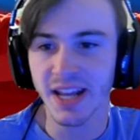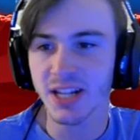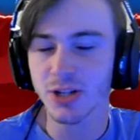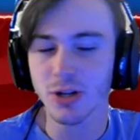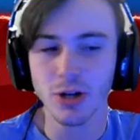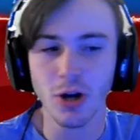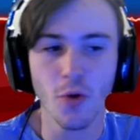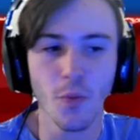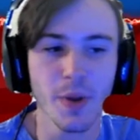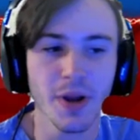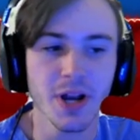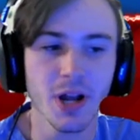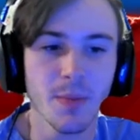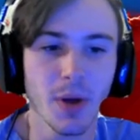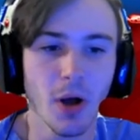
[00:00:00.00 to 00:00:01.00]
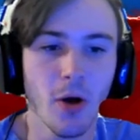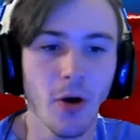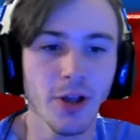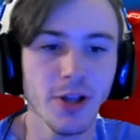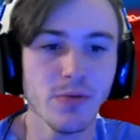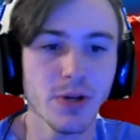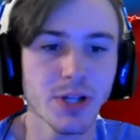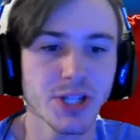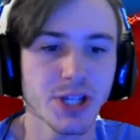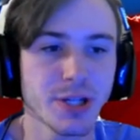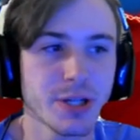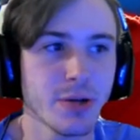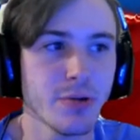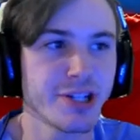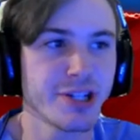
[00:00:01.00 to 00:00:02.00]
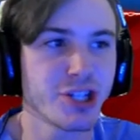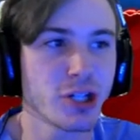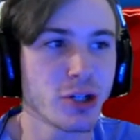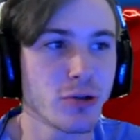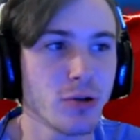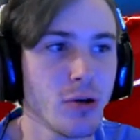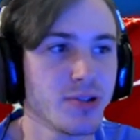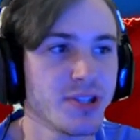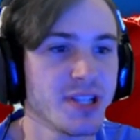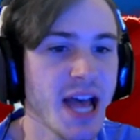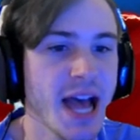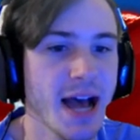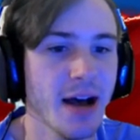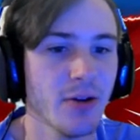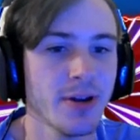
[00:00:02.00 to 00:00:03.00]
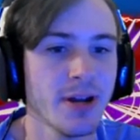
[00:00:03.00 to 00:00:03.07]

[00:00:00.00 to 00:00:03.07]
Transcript: are opened up, all you want to do is scroll down